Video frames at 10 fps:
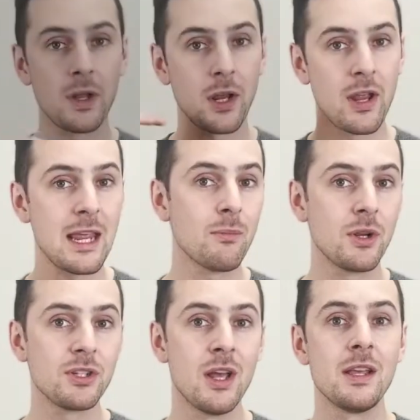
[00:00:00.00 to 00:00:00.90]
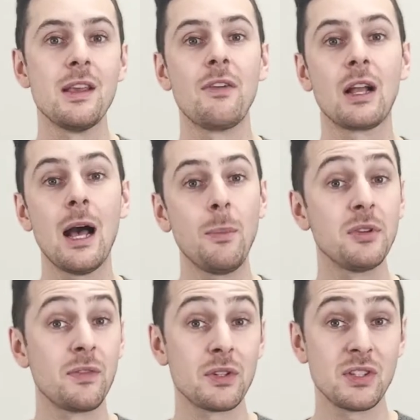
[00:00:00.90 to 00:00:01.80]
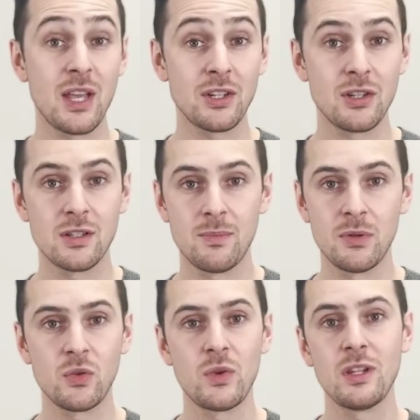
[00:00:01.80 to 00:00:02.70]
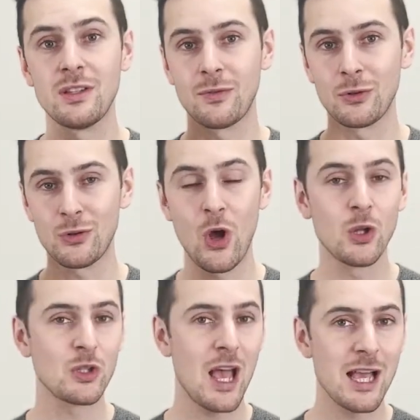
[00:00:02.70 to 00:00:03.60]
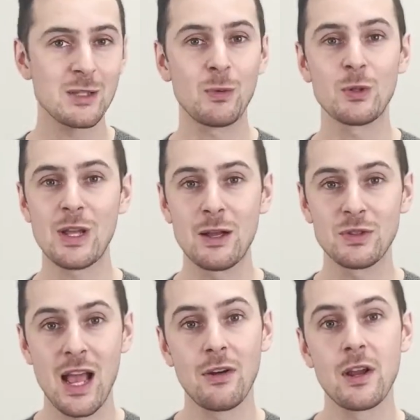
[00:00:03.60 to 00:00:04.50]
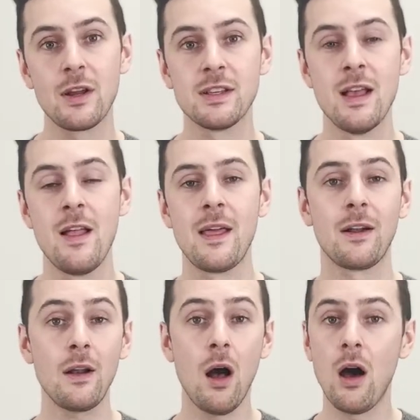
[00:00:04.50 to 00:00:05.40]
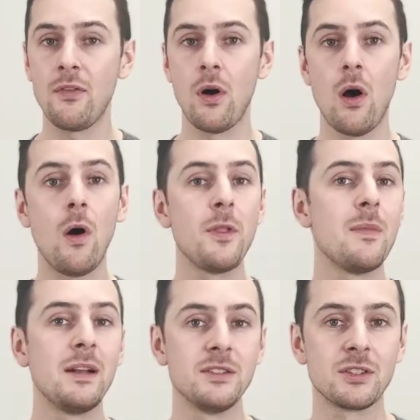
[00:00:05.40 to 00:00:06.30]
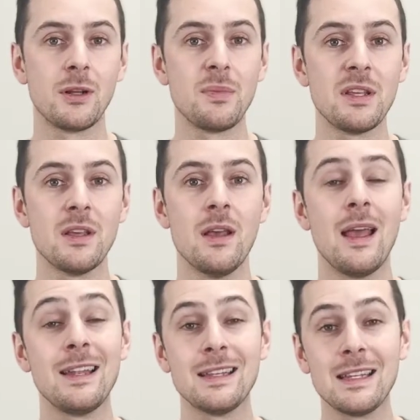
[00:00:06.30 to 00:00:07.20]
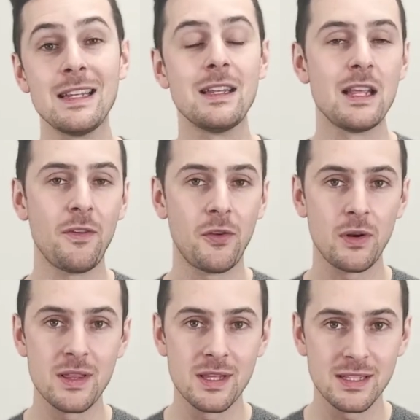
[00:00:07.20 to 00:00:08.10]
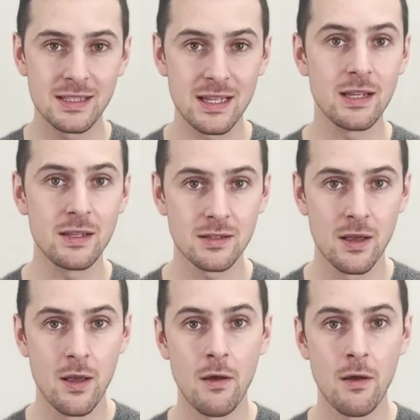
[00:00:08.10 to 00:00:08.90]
near Cambridge, you have a couple different sections between different Galt, Hespeler, downtown area that are going to offer all the amenities you're going to be and need if you're in the cities.